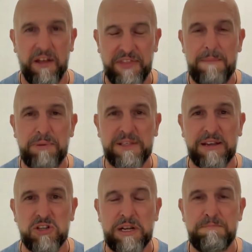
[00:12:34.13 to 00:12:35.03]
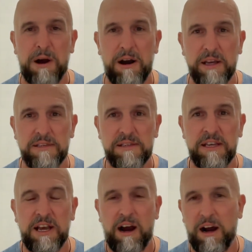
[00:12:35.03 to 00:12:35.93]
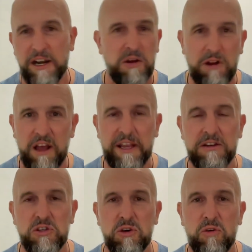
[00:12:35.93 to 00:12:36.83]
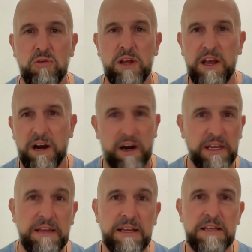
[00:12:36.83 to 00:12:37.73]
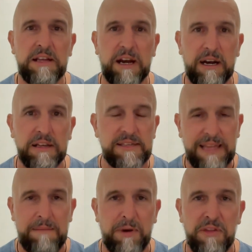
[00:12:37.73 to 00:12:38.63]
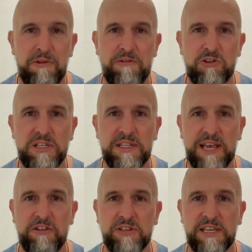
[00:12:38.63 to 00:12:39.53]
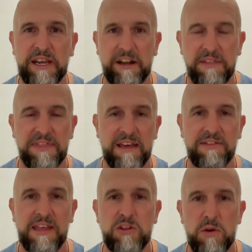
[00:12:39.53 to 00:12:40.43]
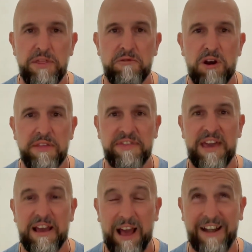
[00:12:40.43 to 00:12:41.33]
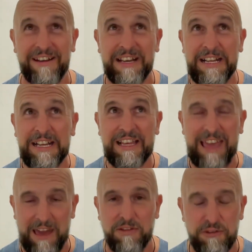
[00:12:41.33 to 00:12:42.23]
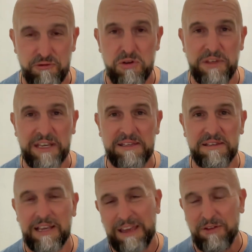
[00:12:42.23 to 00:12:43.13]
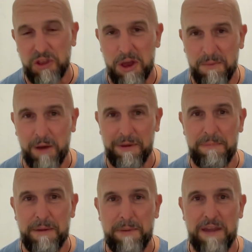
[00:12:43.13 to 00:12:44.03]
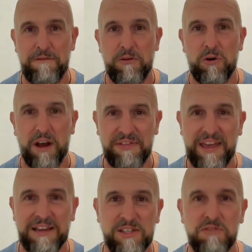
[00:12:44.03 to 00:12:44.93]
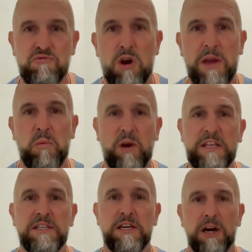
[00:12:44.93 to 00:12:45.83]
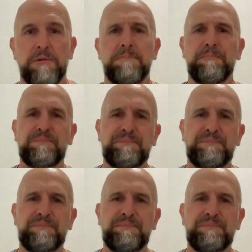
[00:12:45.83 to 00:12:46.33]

are then potentially biased. I don't like it at all. I stand by the referee's integrity and I think they're doing the right thing. And getting through this, even though it might be a bit painful, I think is the right way to go.